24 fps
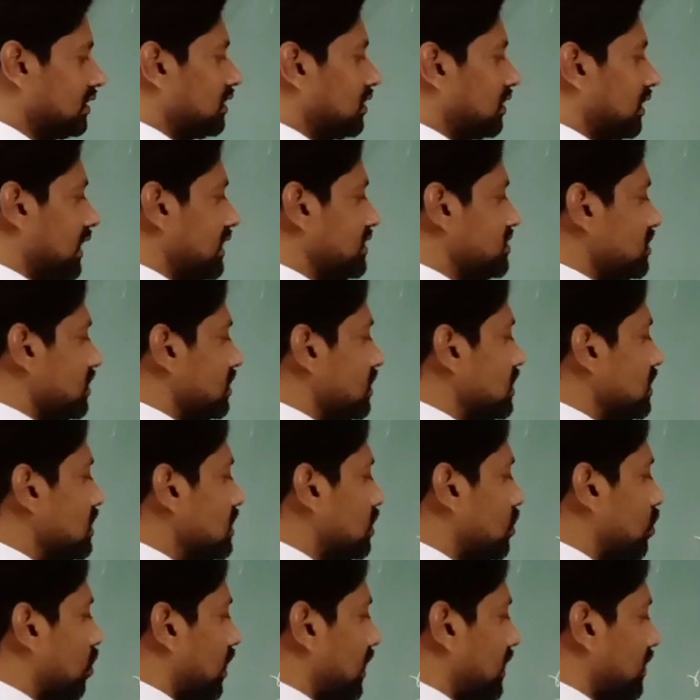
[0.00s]
right, E.
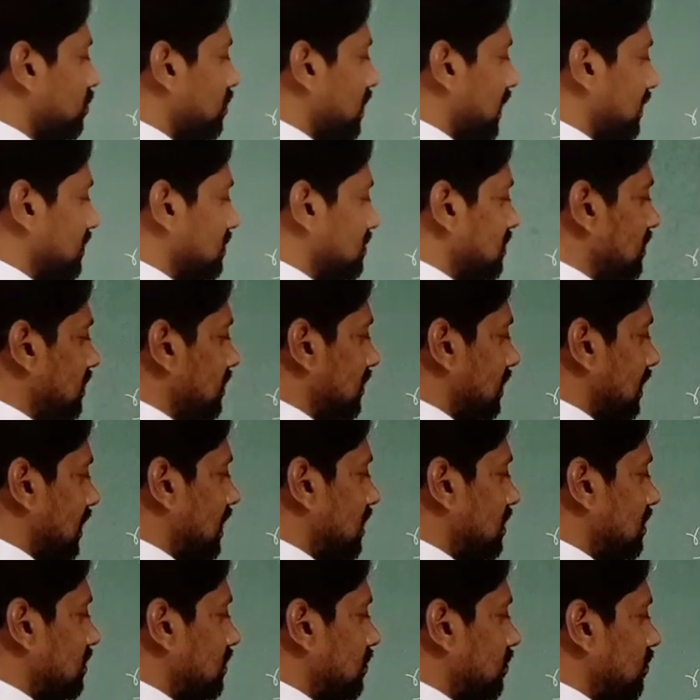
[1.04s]
coli
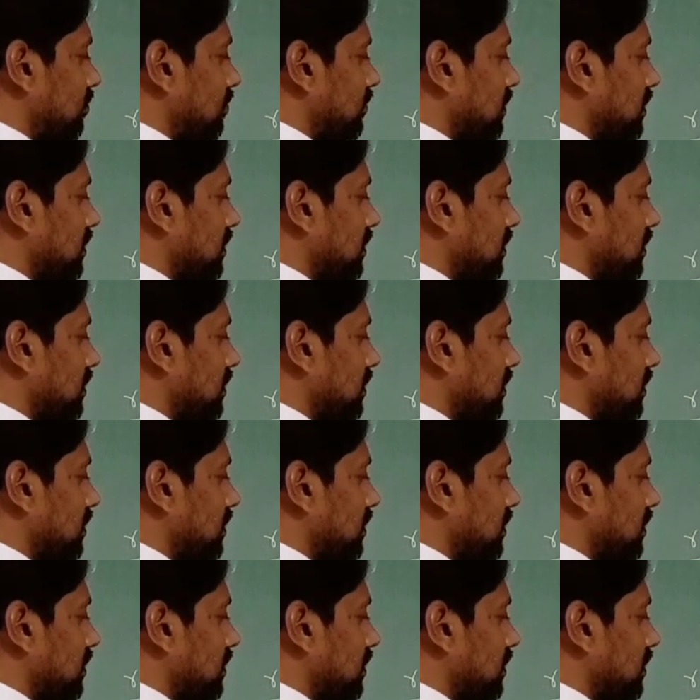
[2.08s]
bacteria.